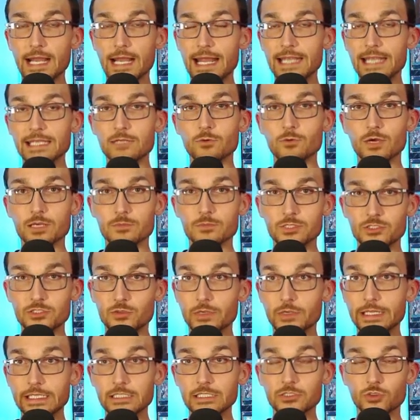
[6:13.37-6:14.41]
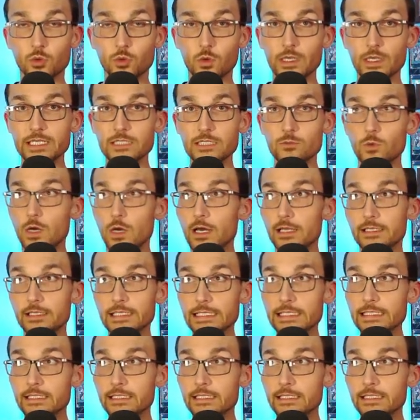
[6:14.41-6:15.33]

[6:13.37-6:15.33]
anywhere between 21 and